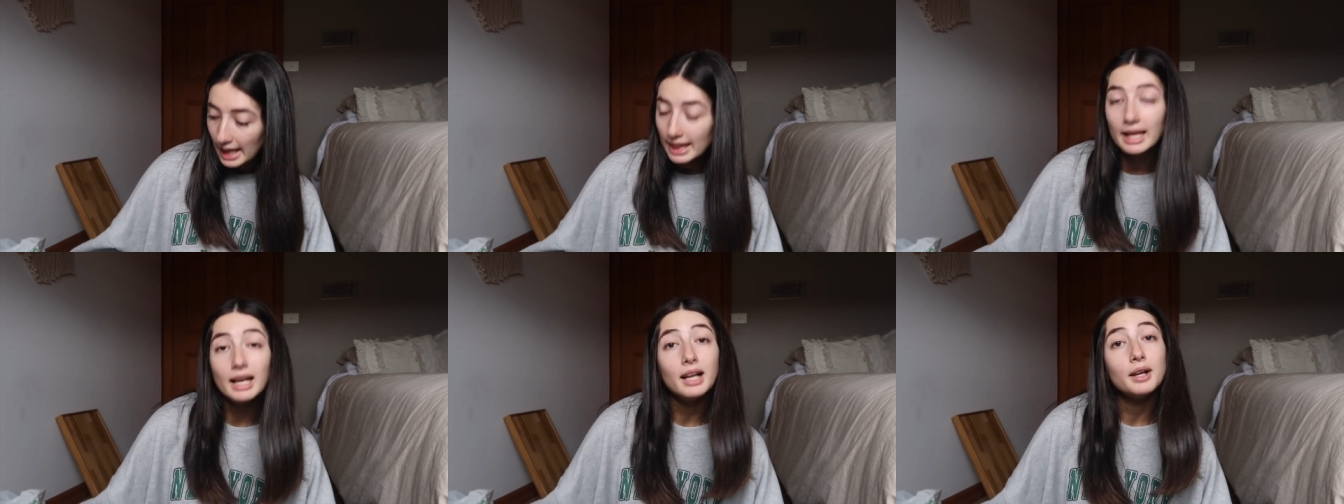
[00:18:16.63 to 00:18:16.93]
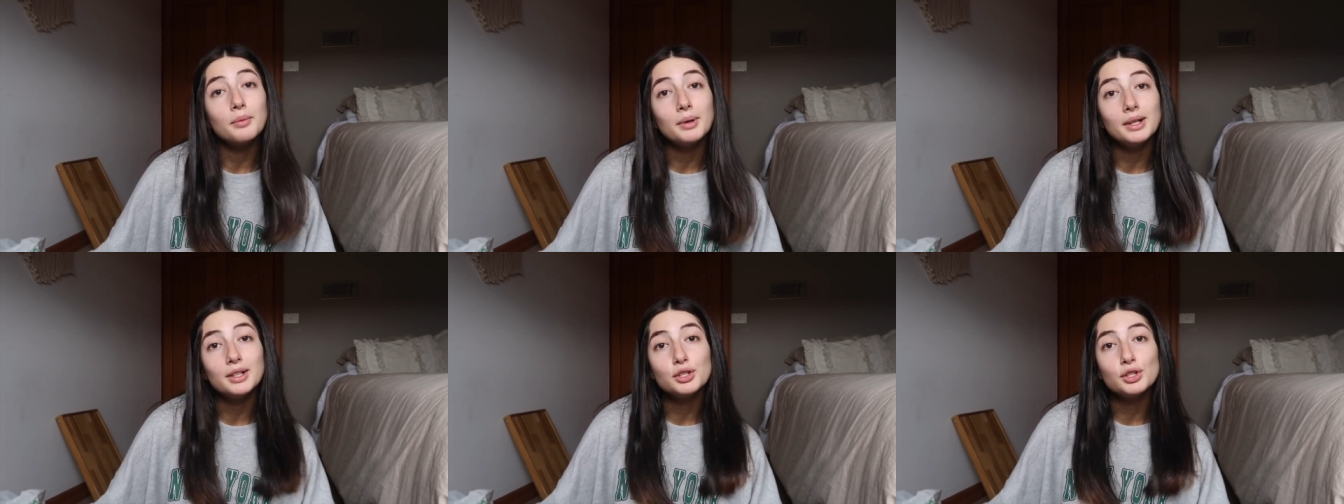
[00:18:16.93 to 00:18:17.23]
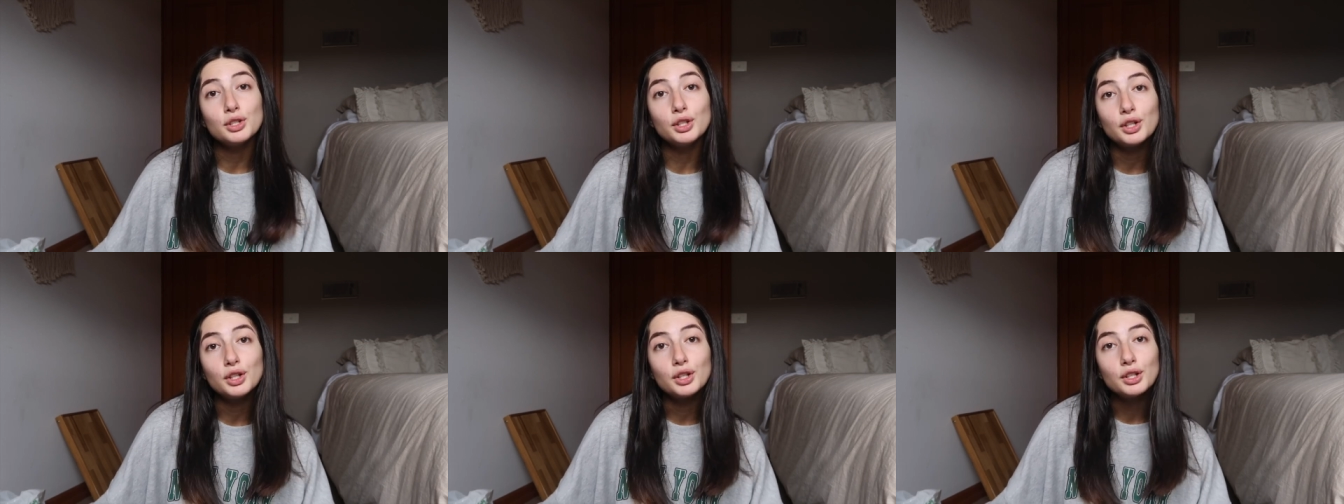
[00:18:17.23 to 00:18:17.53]
Then I went
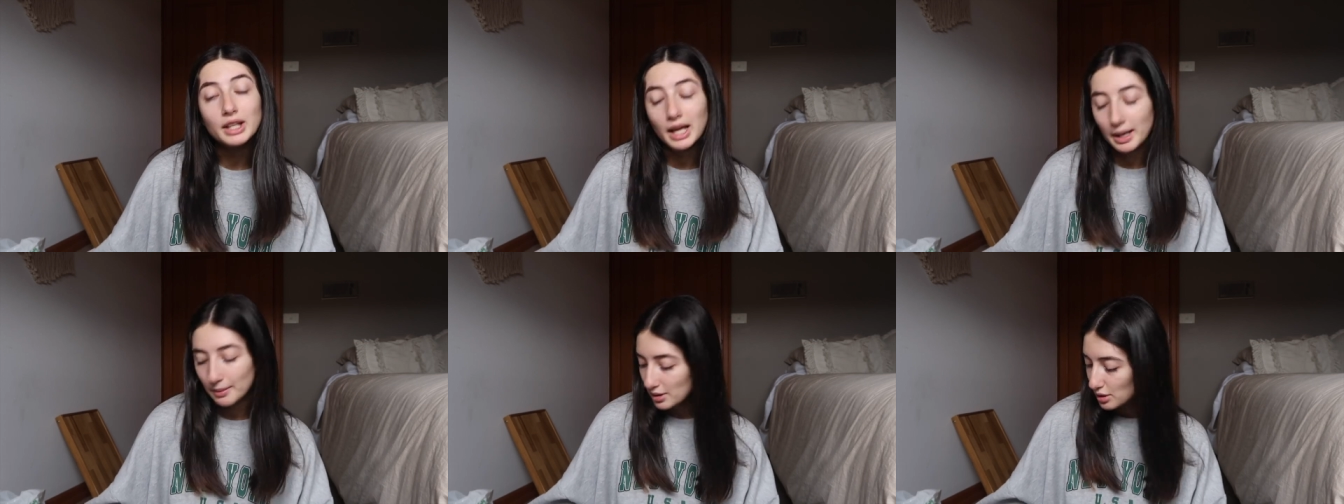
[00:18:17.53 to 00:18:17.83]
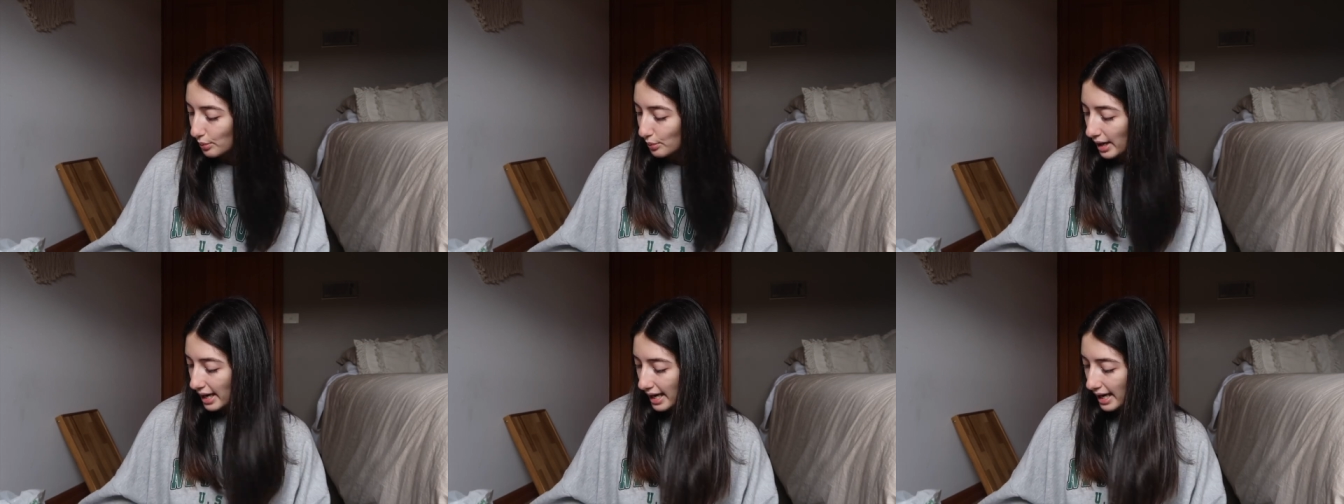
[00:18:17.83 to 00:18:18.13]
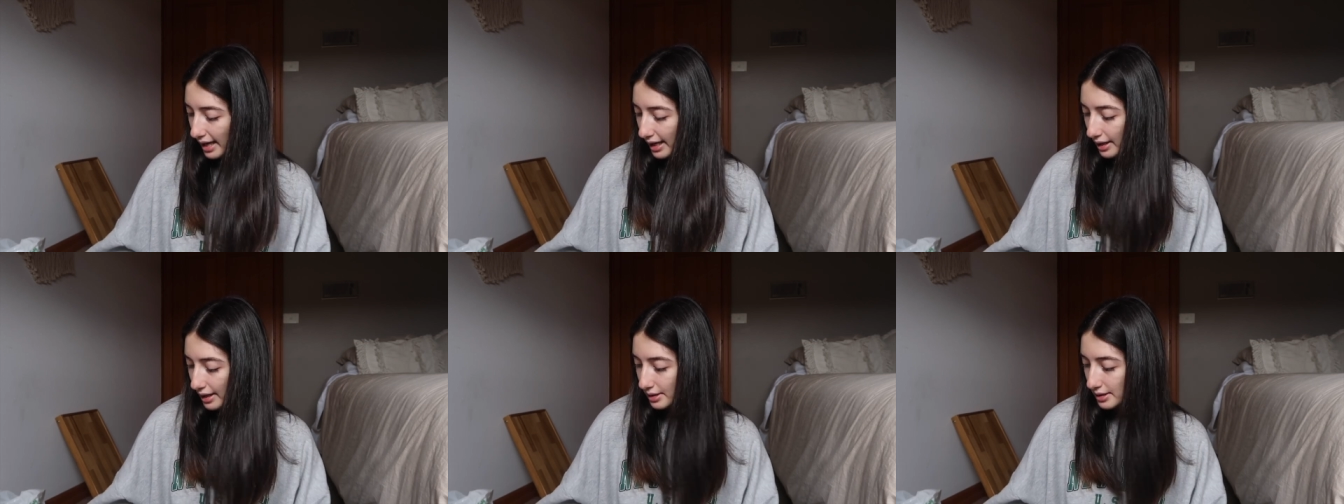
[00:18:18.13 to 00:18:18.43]
to Chemist
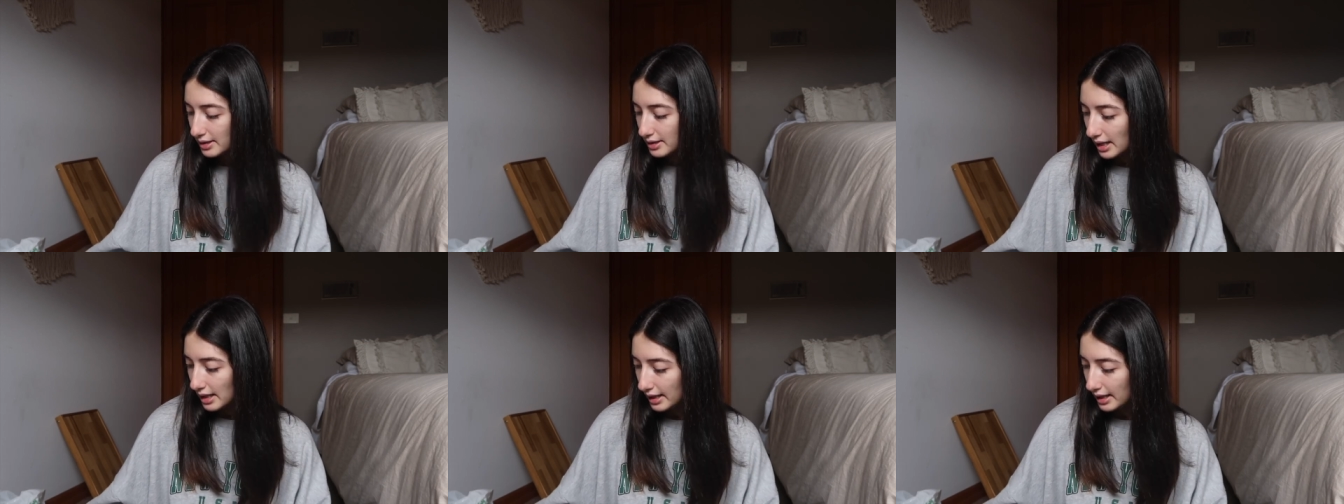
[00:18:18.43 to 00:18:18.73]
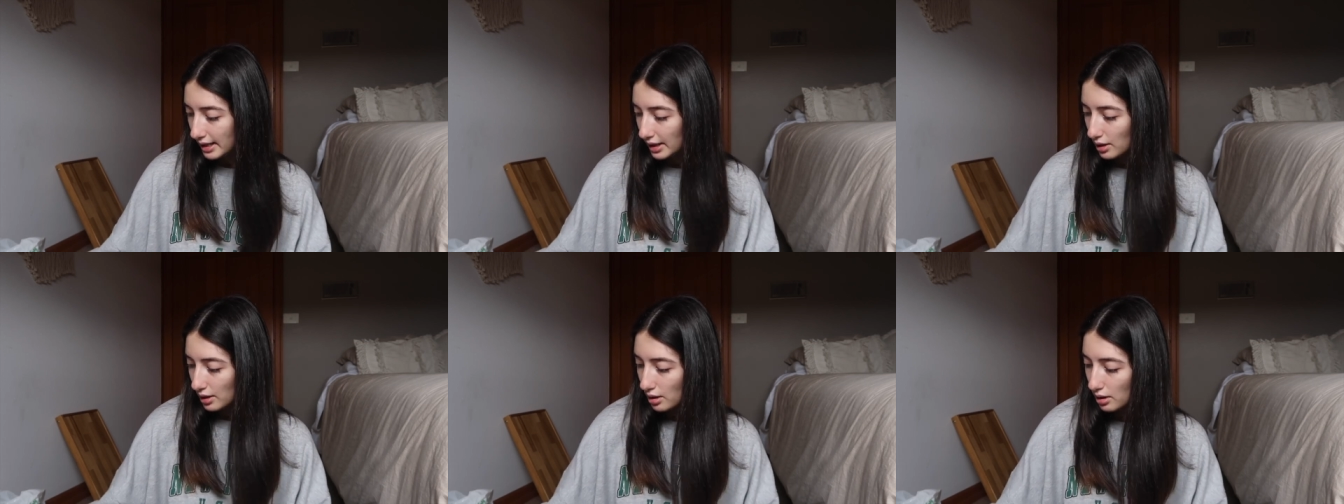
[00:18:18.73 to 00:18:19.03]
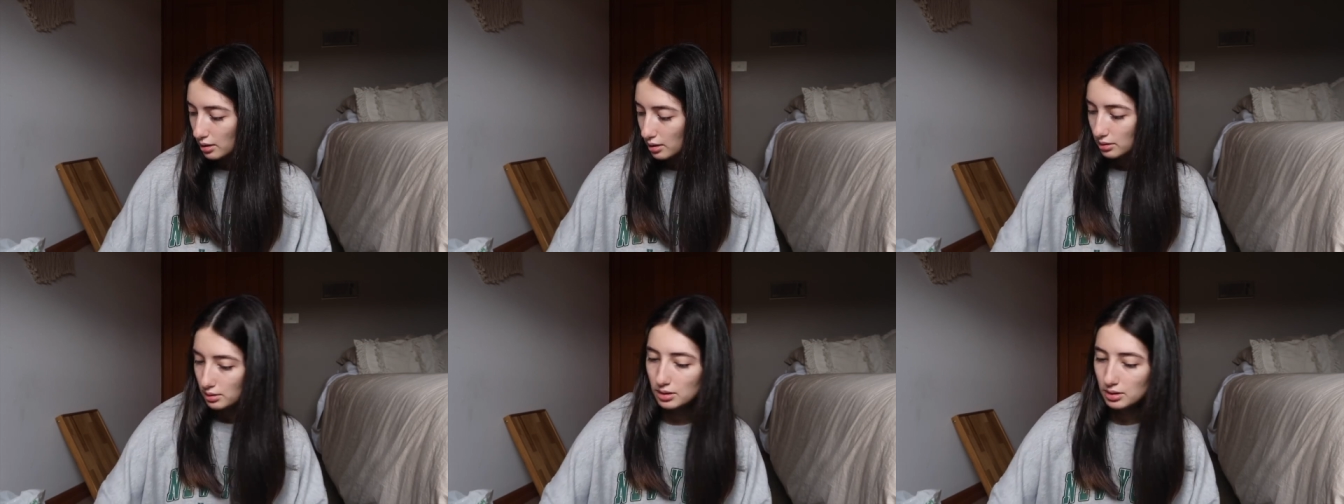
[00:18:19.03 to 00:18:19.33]
Warehouse and I
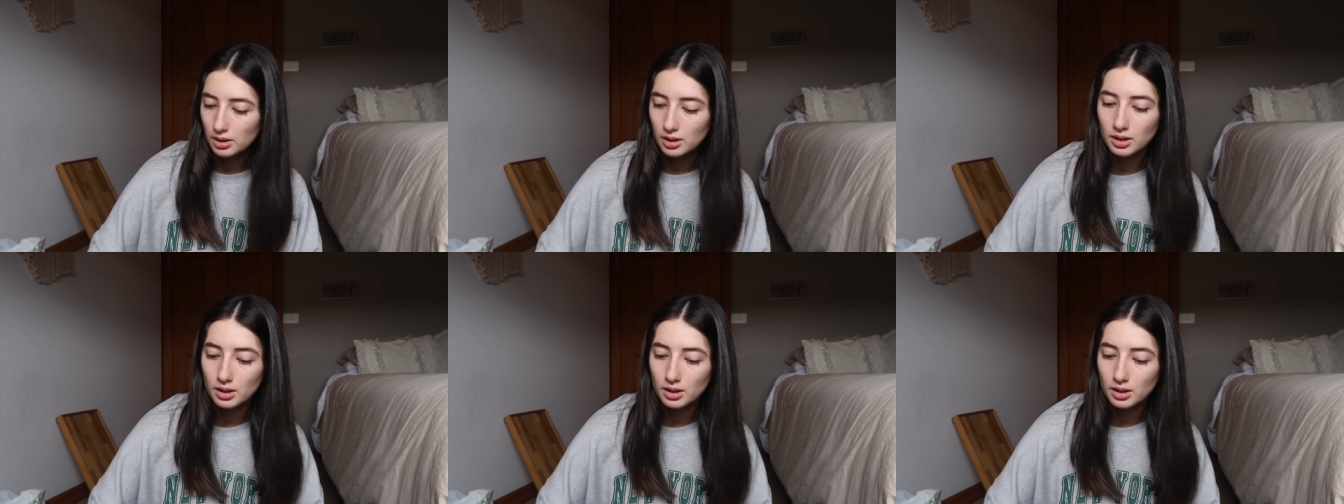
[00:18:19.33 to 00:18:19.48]
got